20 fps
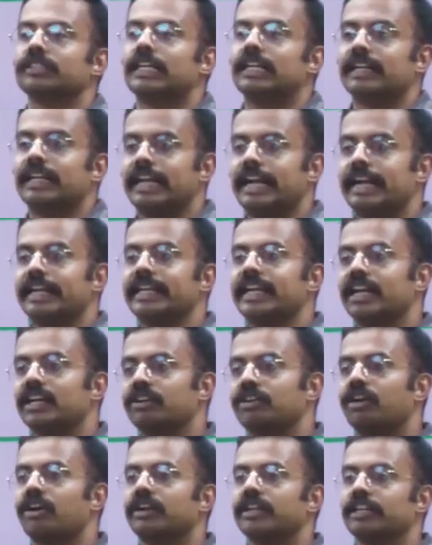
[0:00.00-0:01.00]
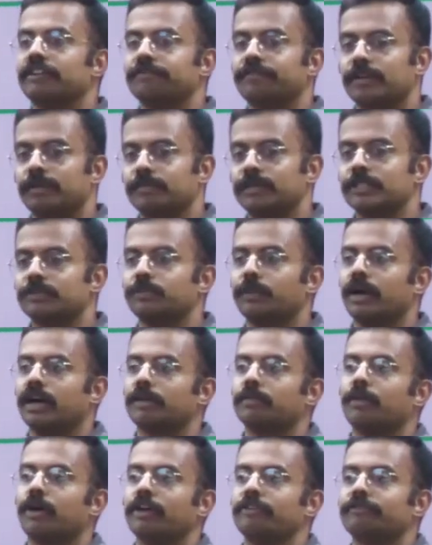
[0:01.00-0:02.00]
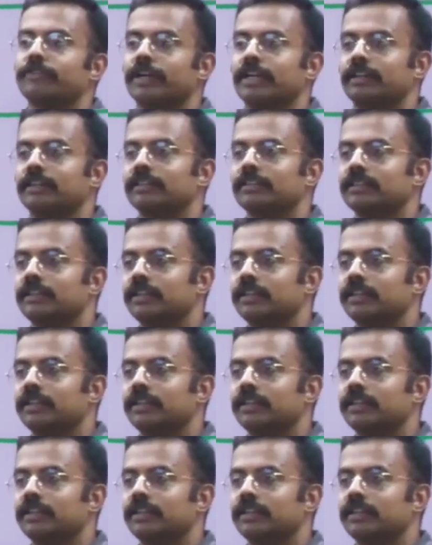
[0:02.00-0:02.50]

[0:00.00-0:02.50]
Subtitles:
That lady had got it from his boyfriend